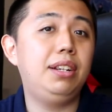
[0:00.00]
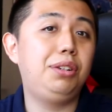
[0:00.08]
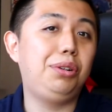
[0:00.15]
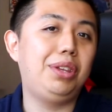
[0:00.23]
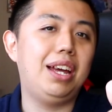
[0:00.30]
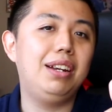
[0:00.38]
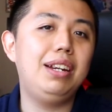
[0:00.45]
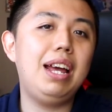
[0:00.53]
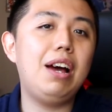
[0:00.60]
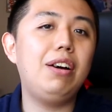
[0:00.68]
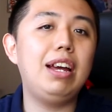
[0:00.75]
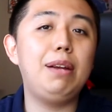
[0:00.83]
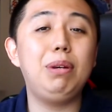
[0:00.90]
do that
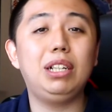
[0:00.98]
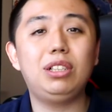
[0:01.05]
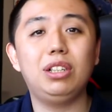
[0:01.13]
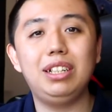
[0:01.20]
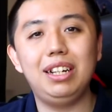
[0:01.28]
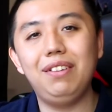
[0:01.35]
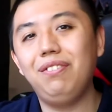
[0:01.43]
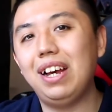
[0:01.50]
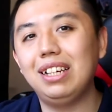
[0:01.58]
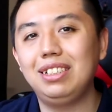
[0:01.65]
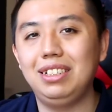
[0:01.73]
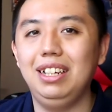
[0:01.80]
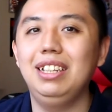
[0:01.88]
now, and be sure to
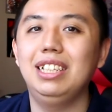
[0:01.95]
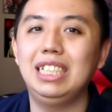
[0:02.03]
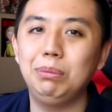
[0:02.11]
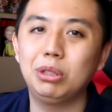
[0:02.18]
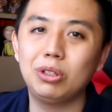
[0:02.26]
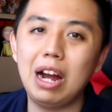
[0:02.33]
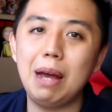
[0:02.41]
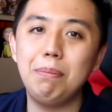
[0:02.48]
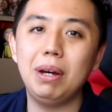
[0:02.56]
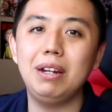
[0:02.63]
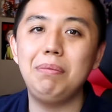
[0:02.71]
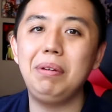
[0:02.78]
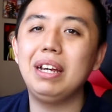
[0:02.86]
invest in the subscribe
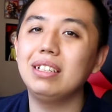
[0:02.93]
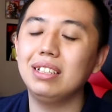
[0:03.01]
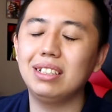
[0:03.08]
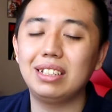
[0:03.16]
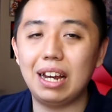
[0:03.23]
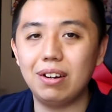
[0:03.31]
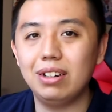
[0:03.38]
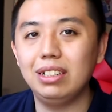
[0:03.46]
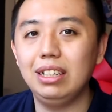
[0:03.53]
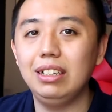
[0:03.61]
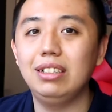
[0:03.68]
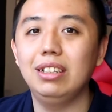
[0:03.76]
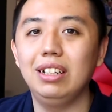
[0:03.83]
button because it's
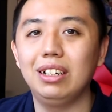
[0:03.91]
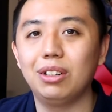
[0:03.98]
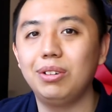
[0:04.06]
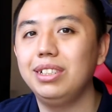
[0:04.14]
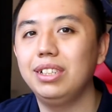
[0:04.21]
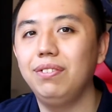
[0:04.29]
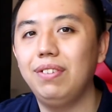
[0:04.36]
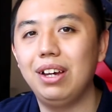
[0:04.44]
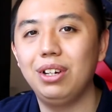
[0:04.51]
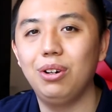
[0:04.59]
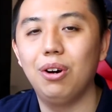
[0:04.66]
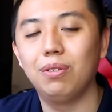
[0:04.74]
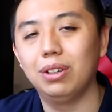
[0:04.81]
guaranteed to increase in
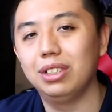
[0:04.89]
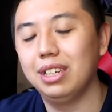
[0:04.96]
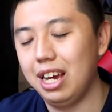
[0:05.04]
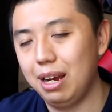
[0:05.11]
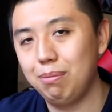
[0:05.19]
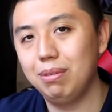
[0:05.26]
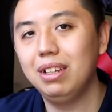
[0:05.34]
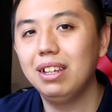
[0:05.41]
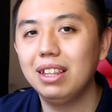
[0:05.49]
value over time.